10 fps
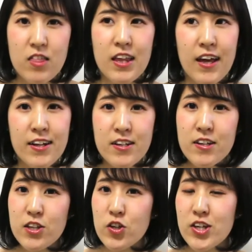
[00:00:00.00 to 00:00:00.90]
then
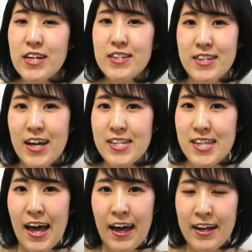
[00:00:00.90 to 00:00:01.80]
you can
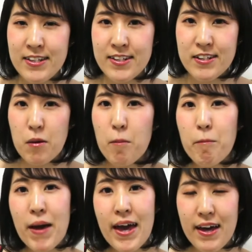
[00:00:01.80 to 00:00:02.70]
just add
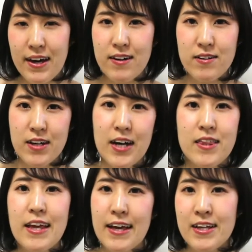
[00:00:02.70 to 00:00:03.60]
me
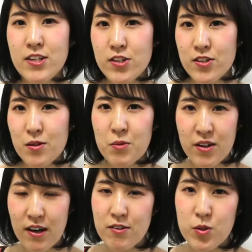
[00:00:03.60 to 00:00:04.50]
at the end of
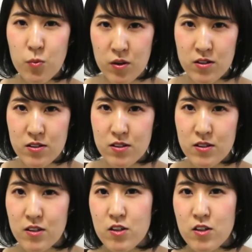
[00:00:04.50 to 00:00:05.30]
the counter words.